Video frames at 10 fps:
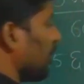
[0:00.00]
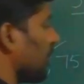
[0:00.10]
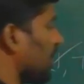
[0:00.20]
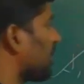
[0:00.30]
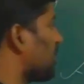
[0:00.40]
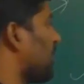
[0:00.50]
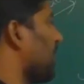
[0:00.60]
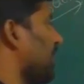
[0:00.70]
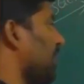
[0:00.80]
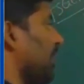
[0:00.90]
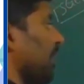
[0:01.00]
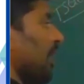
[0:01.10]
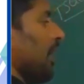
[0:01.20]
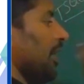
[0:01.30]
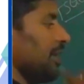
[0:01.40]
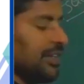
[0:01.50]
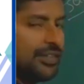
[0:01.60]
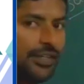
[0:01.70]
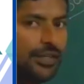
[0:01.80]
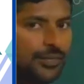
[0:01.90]
will get 300
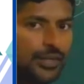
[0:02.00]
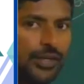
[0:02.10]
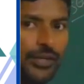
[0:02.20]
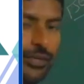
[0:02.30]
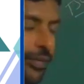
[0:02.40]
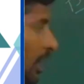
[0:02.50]
hertz. So